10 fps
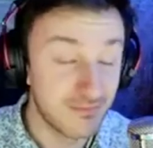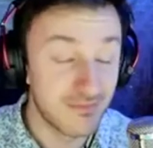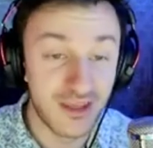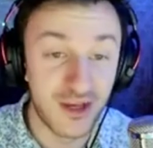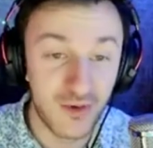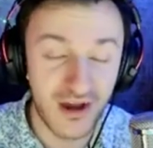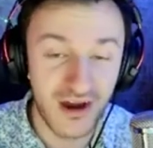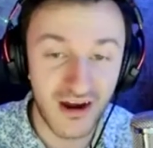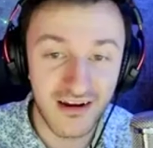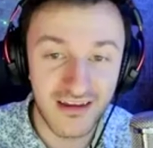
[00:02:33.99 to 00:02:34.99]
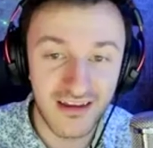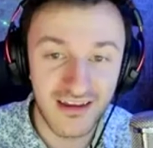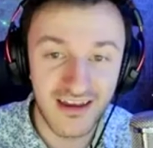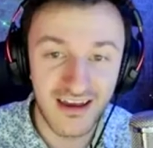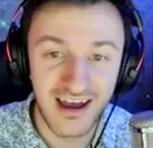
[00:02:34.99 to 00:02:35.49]
here we are.
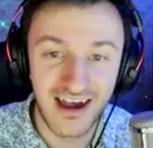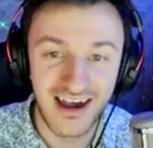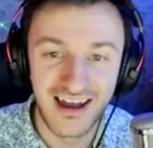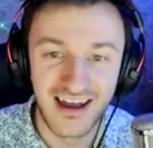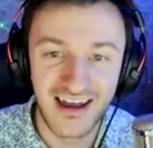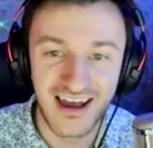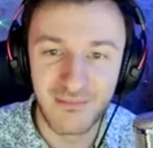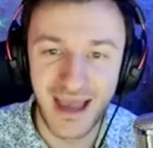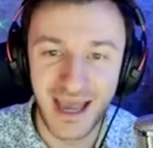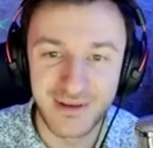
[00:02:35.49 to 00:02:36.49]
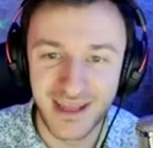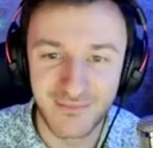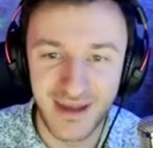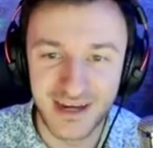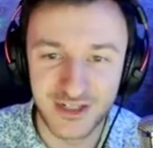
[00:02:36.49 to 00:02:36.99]
I'm happy to get
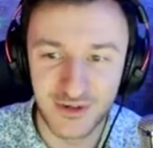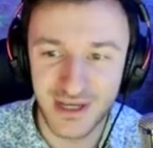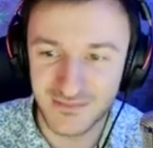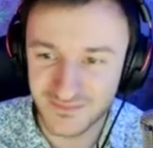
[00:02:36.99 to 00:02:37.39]
back to it.